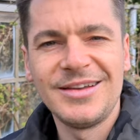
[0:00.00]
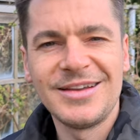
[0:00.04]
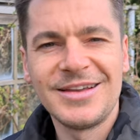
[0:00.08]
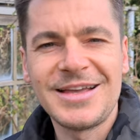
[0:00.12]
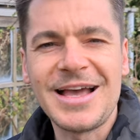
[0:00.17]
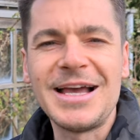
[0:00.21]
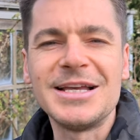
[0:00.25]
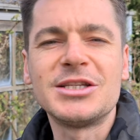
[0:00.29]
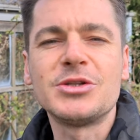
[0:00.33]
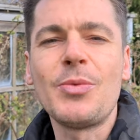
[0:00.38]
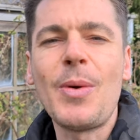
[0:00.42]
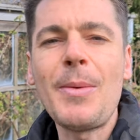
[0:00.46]

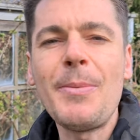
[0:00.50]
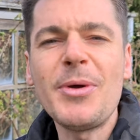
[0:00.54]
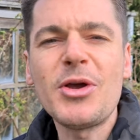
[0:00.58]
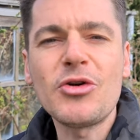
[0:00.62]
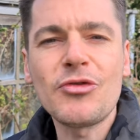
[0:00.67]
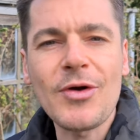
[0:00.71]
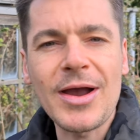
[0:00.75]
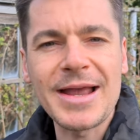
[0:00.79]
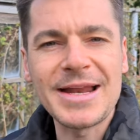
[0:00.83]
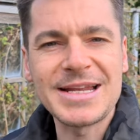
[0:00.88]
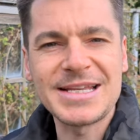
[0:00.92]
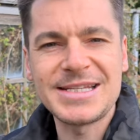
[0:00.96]
Okay, so when we're
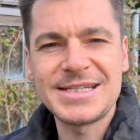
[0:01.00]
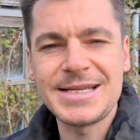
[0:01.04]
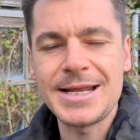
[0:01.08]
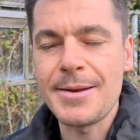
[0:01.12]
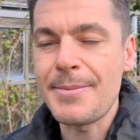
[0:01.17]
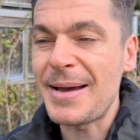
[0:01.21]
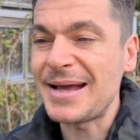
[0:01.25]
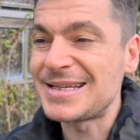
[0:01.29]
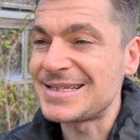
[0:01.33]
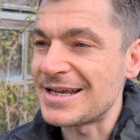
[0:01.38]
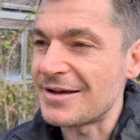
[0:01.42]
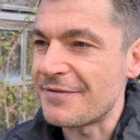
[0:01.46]
creating a
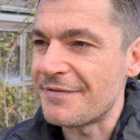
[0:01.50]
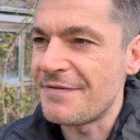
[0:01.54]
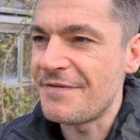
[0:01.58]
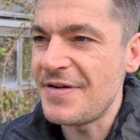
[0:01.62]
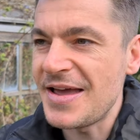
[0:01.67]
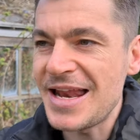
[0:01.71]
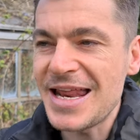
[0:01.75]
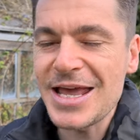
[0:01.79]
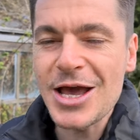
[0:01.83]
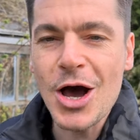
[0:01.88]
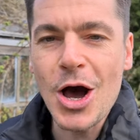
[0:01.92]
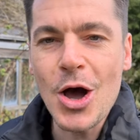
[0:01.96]
cinematic
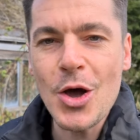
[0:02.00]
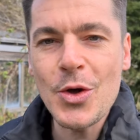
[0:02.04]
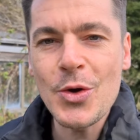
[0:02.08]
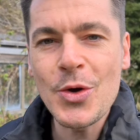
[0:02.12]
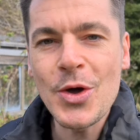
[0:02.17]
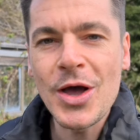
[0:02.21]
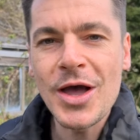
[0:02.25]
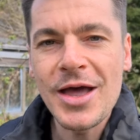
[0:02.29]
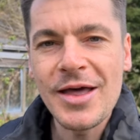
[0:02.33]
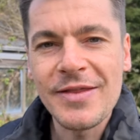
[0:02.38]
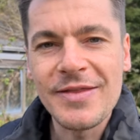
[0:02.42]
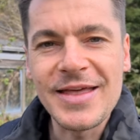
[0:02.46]
video,
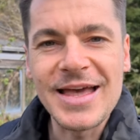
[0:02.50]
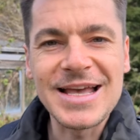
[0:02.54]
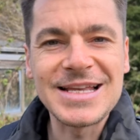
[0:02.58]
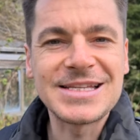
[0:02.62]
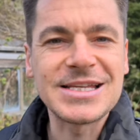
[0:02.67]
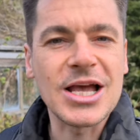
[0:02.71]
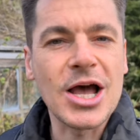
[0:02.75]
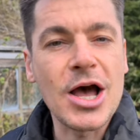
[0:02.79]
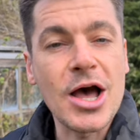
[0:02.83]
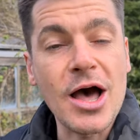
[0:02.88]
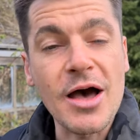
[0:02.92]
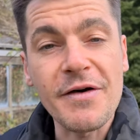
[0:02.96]
there's
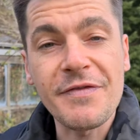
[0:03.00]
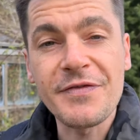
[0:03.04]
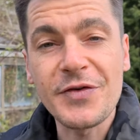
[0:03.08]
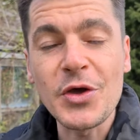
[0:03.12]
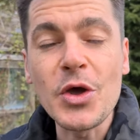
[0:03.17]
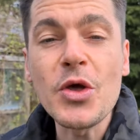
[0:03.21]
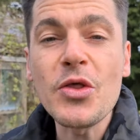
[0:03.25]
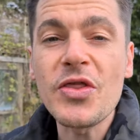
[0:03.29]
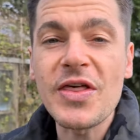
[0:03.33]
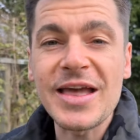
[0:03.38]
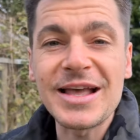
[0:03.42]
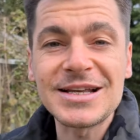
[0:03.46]
a, uh, a,
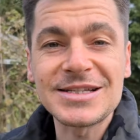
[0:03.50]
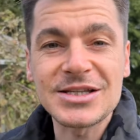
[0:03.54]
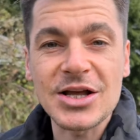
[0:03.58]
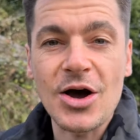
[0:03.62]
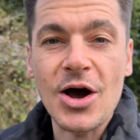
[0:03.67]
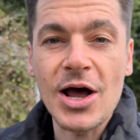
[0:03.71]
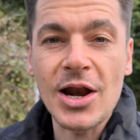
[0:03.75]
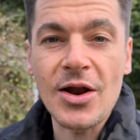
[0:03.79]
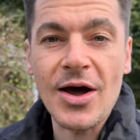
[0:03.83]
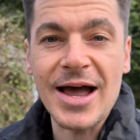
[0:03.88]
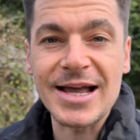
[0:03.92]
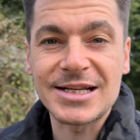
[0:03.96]
few things that
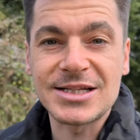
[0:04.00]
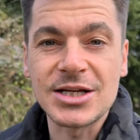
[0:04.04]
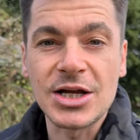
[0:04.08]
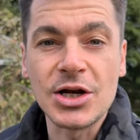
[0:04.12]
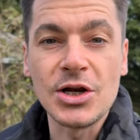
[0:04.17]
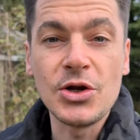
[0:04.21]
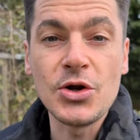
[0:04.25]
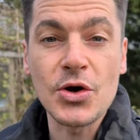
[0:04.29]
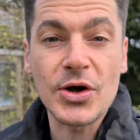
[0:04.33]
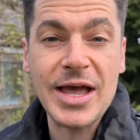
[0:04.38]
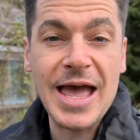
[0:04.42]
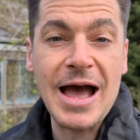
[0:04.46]
I like to
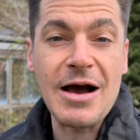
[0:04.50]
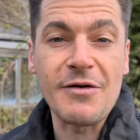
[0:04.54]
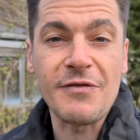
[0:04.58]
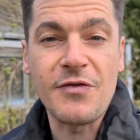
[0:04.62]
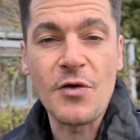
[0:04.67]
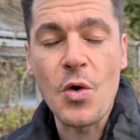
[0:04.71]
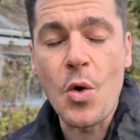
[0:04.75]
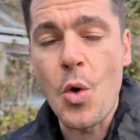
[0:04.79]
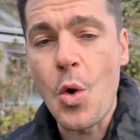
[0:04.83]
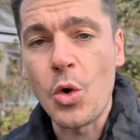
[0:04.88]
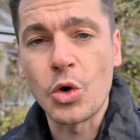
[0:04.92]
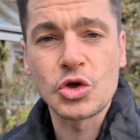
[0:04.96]
look out
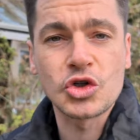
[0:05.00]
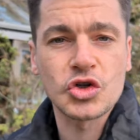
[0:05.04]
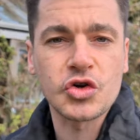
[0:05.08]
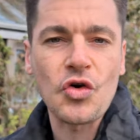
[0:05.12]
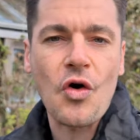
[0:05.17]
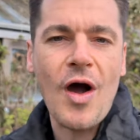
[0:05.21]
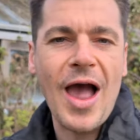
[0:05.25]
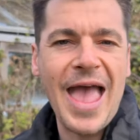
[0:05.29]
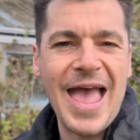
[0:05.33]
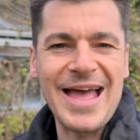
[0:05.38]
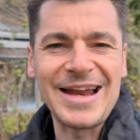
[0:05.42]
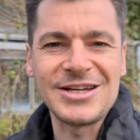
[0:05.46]
for or
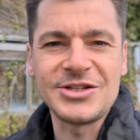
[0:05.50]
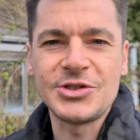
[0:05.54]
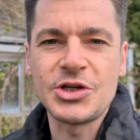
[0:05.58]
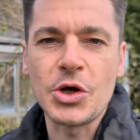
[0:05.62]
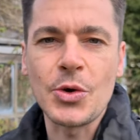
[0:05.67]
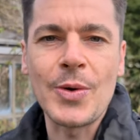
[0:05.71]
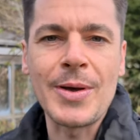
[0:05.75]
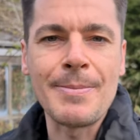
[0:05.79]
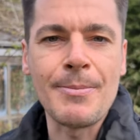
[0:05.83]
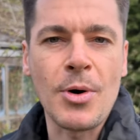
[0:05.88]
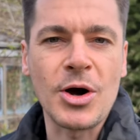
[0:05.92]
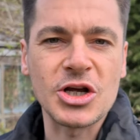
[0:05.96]
try and
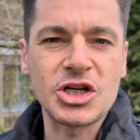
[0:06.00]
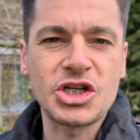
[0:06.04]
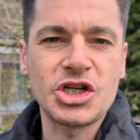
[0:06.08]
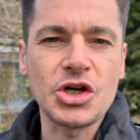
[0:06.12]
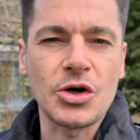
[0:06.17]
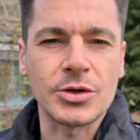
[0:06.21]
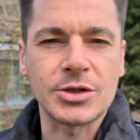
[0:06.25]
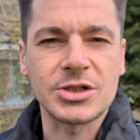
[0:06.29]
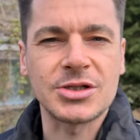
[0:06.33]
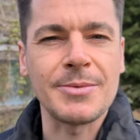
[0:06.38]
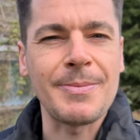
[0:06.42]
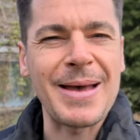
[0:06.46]
do in my
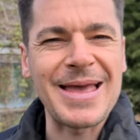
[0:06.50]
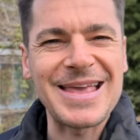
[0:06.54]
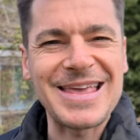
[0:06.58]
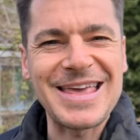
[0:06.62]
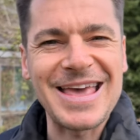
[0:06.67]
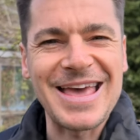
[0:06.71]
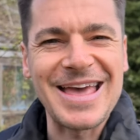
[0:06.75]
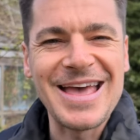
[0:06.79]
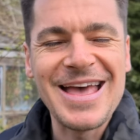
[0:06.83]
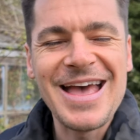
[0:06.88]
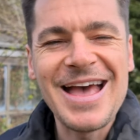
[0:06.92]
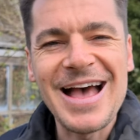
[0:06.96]
shots to make
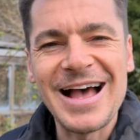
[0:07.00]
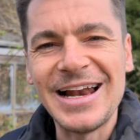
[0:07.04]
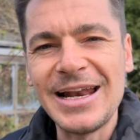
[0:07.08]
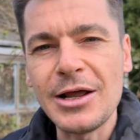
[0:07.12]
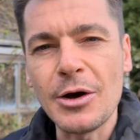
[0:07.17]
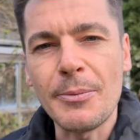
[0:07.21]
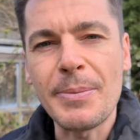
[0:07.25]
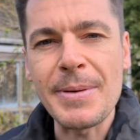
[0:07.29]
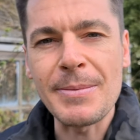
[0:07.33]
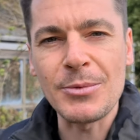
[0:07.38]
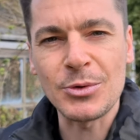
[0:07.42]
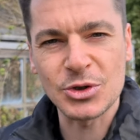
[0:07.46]
it a little
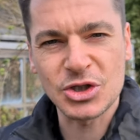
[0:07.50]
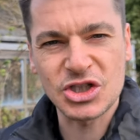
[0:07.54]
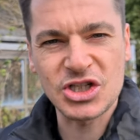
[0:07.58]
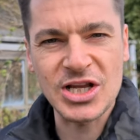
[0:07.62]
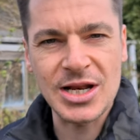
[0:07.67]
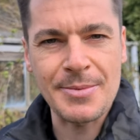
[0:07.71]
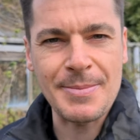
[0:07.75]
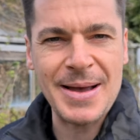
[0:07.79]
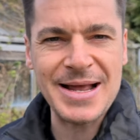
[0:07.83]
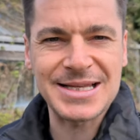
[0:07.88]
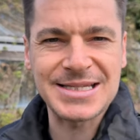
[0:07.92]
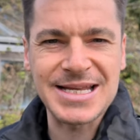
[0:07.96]
bit more
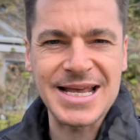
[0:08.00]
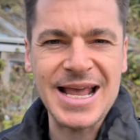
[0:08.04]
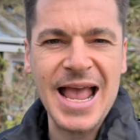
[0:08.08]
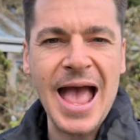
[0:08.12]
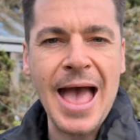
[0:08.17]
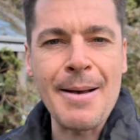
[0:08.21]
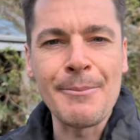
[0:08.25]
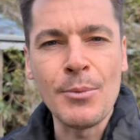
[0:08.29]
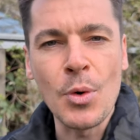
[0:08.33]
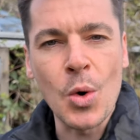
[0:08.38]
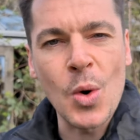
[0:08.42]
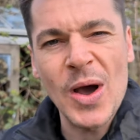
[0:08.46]
cinematic
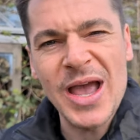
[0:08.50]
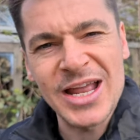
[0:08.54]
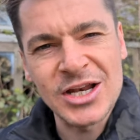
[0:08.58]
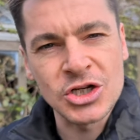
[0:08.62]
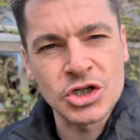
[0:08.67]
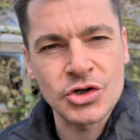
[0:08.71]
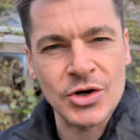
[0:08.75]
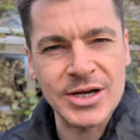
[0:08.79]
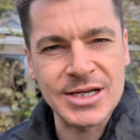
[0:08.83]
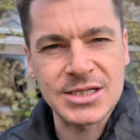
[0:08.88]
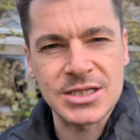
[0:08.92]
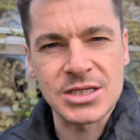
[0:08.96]
and more
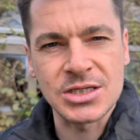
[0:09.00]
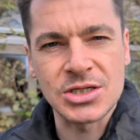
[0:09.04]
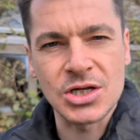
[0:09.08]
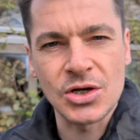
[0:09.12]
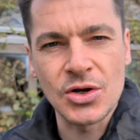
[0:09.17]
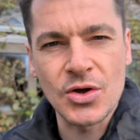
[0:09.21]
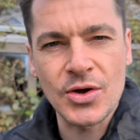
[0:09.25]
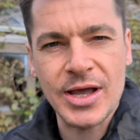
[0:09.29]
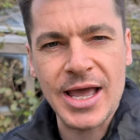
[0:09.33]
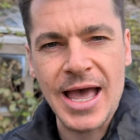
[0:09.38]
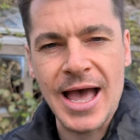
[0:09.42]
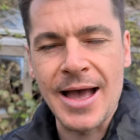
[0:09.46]
interesting to
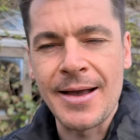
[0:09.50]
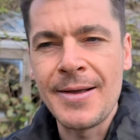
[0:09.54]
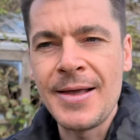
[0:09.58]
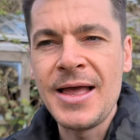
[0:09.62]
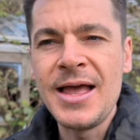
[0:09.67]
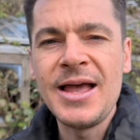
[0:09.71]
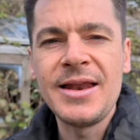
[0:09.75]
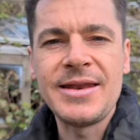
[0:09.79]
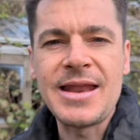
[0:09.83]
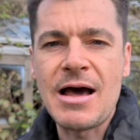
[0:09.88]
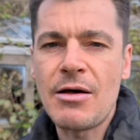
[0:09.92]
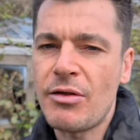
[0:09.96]
look at.
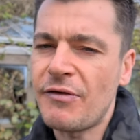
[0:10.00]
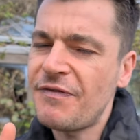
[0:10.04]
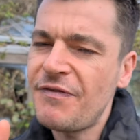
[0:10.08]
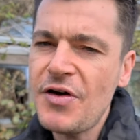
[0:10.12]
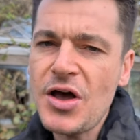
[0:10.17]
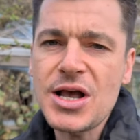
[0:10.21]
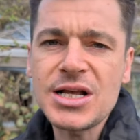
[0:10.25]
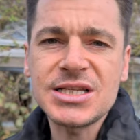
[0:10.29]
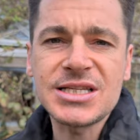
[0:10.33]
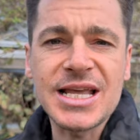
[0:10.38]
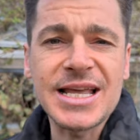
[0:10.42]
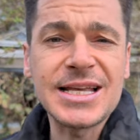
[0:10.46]
Now, the
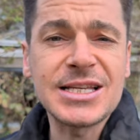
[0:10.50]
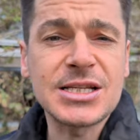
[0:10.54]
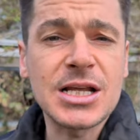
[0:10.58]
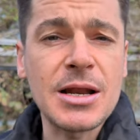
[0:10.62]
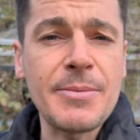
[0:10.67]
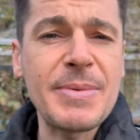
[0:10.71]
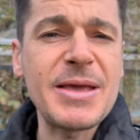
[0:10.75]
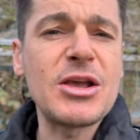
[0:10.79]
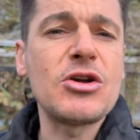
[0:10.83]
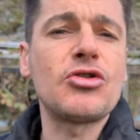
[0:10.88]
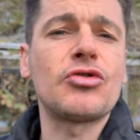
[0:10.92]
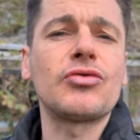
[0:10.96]
first thing is gonna
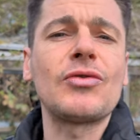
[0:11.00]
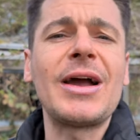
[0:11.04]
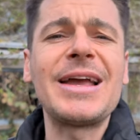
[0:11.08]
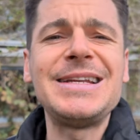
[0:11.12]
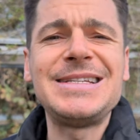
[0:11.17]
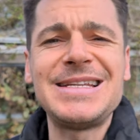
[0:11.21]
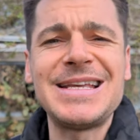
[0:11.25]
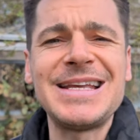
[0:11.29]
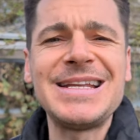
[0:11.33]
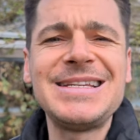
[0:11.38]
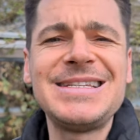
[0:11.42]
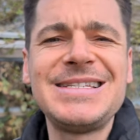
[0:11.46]
be
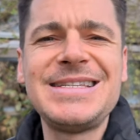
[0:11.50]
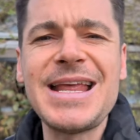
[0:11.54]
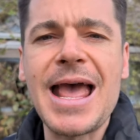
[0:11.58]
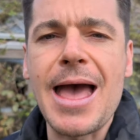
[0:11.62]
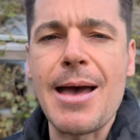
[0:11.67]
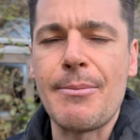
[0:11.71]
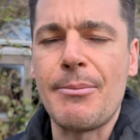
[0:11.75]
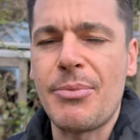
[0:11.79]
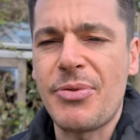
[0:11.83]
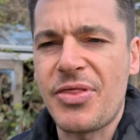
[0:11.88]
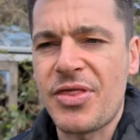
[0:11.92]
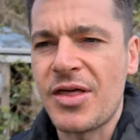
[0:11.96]
creating
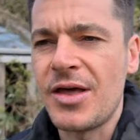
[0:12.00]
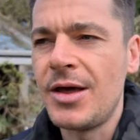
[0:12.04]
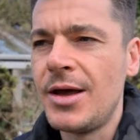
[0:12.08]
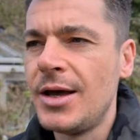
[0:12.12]
depth.